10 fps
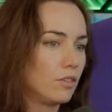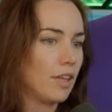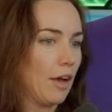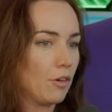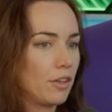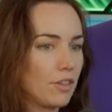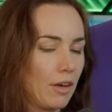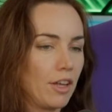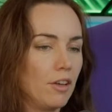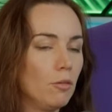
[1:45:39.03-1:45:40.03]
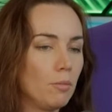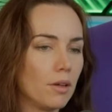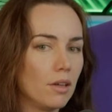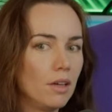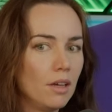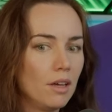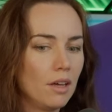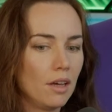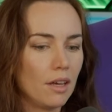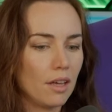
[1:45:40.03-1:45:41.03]
down a hill, but
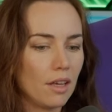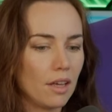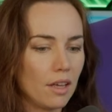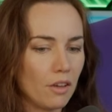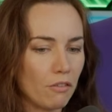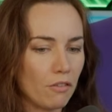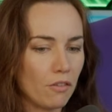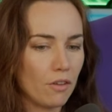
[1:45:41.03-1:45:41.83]
if